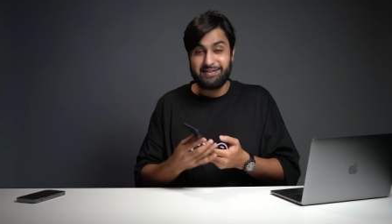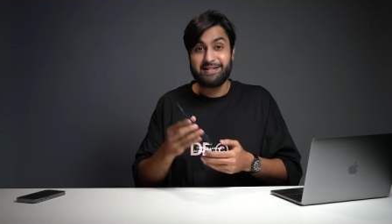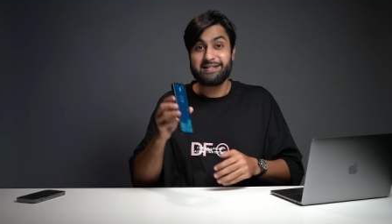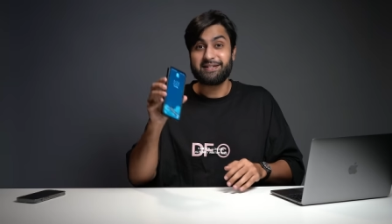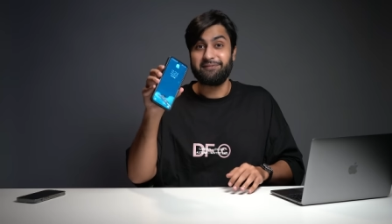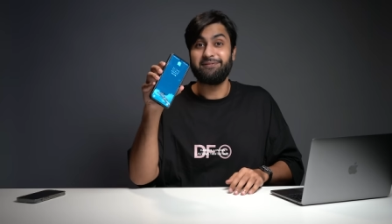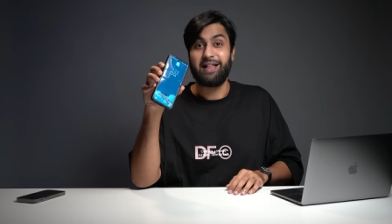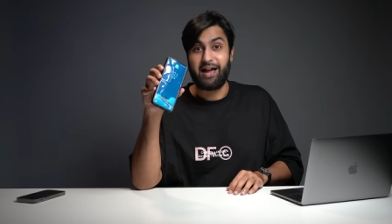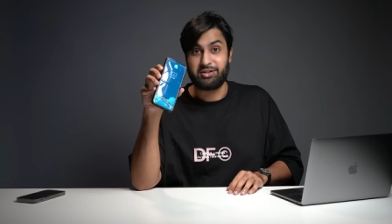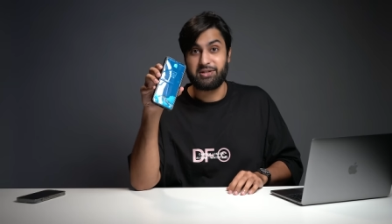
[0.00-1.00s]
this is a
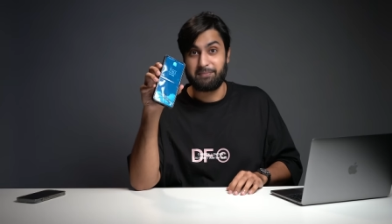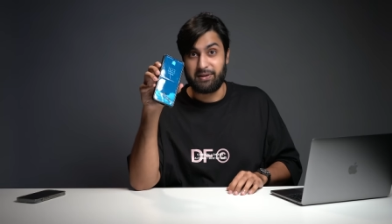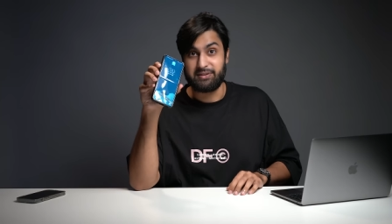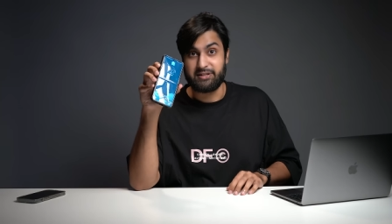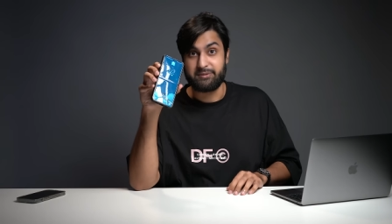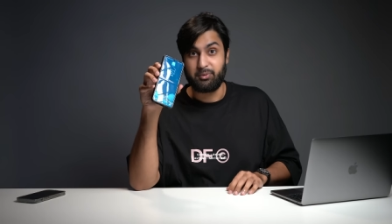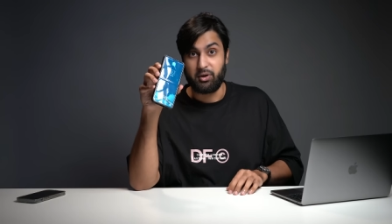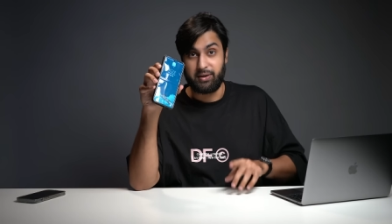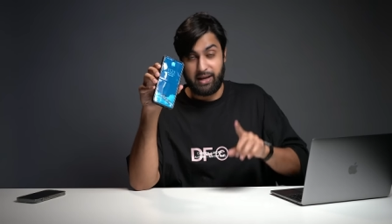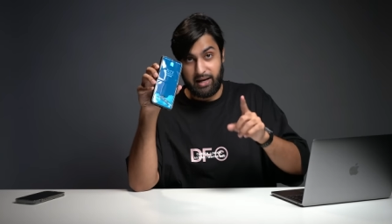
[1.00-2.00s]
flagship at this
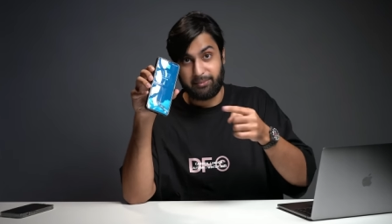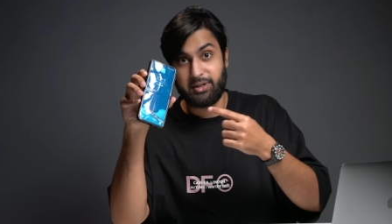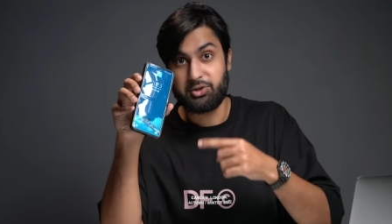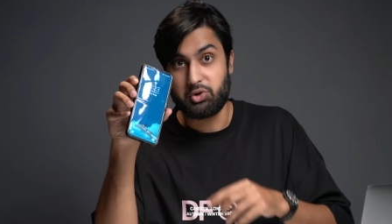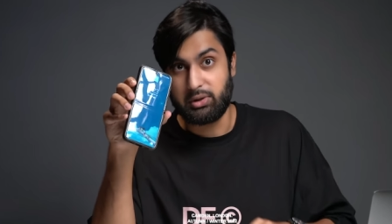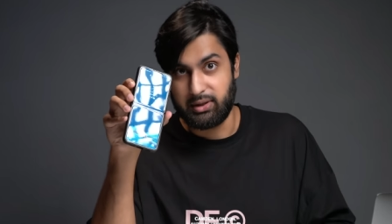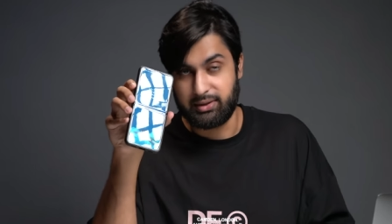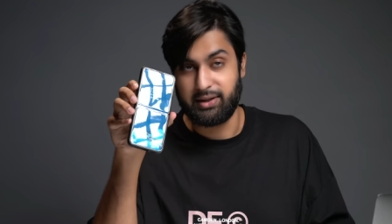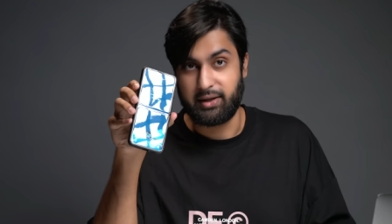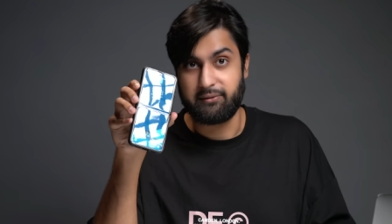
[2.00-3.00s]
point, and I'm gonna treat it like a